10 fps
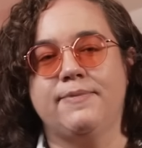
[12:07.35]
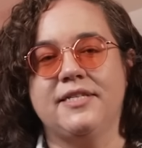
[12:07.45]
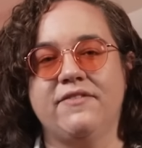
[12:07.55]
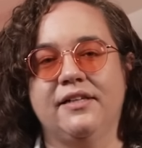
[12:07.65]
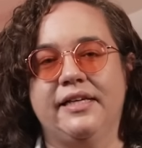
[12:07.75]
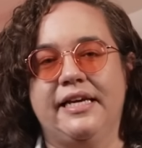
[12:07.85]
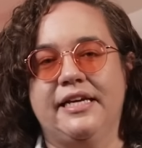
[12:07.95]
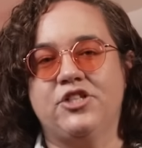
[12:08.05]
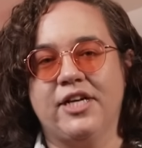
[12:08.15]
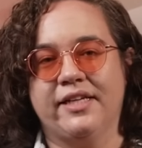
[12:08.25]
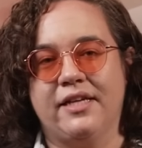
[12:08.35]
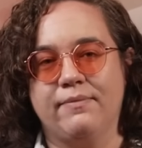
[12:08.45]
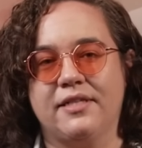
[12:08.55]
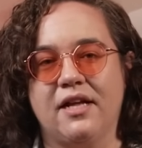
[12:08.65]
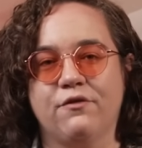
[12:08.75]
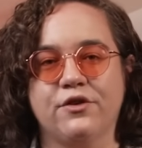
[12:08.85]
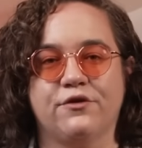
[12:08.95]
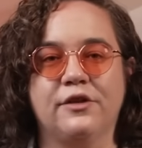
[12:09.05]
Specifically, he injected himself with